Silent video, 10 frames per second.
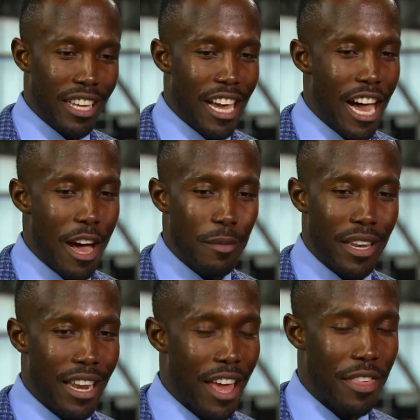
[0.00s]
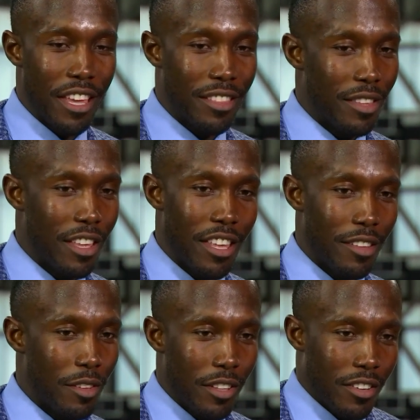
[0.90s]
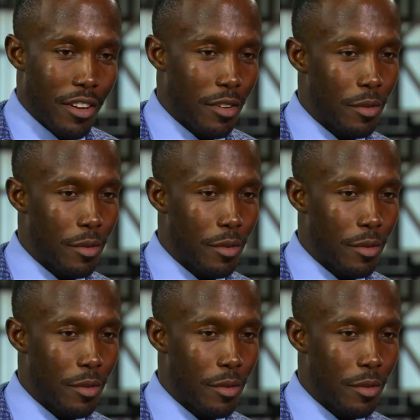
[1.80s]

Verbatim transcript: Um, and I think it, it's gonna